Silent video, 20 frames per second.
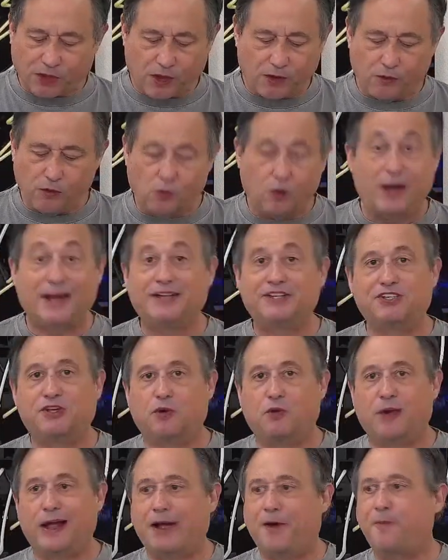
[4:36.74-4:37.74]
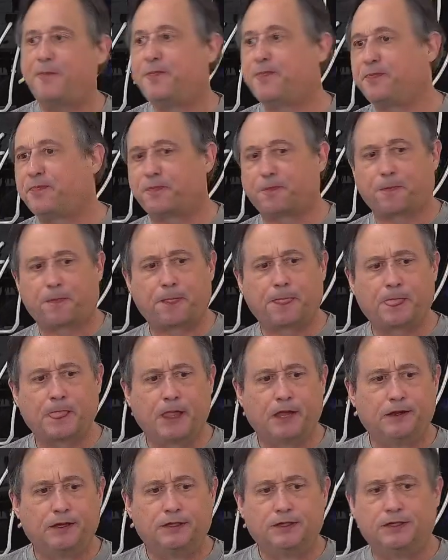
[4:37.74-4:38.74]
Why is it a wow?
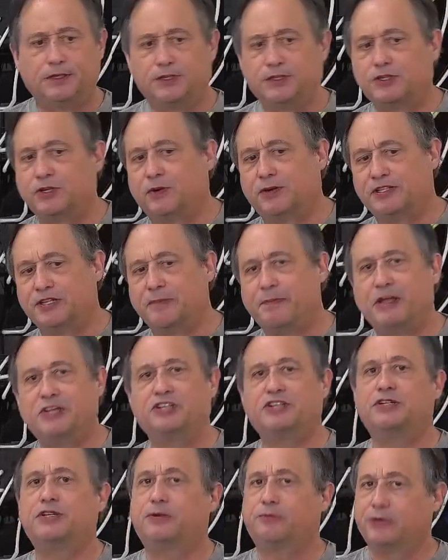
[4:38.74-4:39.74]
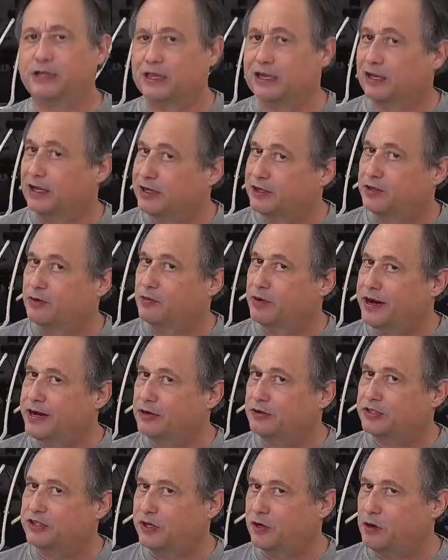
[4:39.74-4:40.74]
So as I mentioned, I really like the
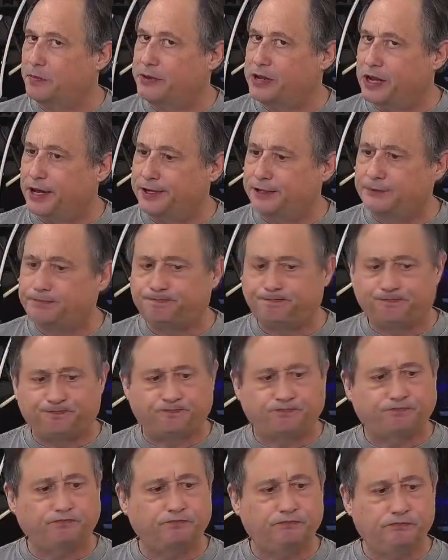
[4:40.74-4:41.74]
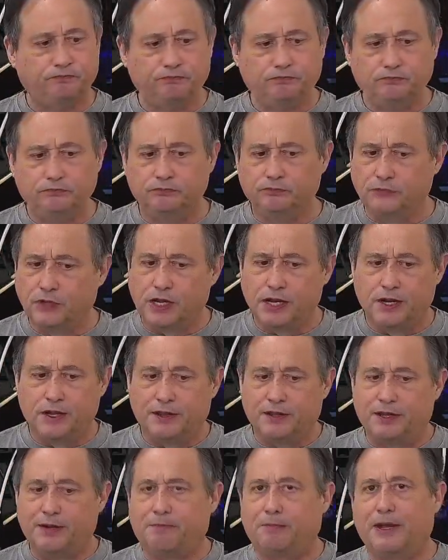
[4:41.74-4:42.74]
Rayo's Arrabbiata.
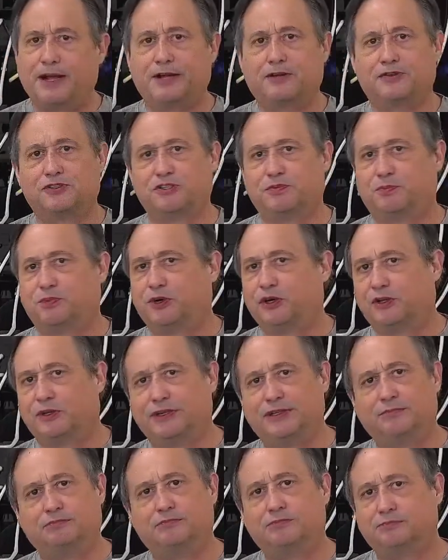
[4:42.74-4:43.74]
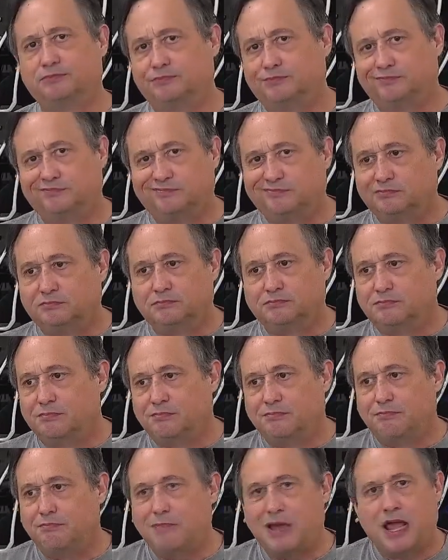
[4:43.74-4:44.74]
At Michael's of Brooklyn,
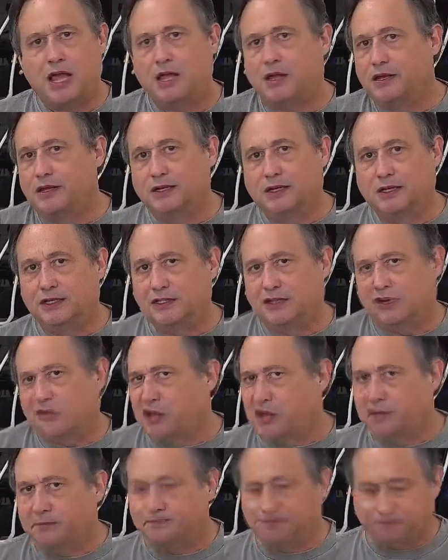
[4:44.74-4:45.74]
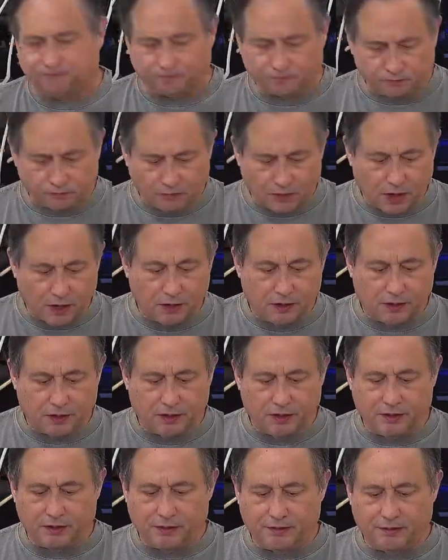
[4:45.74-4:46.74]
meh, it's okay.
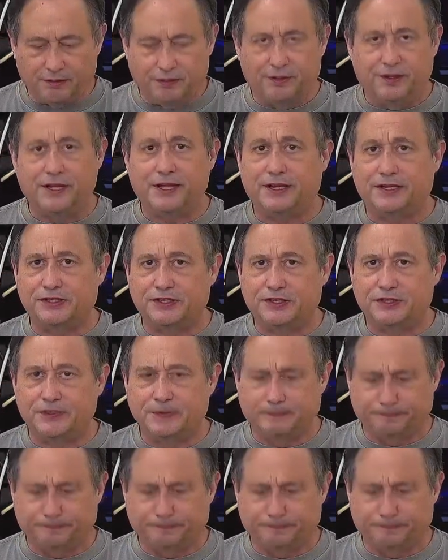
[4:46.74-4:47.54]
This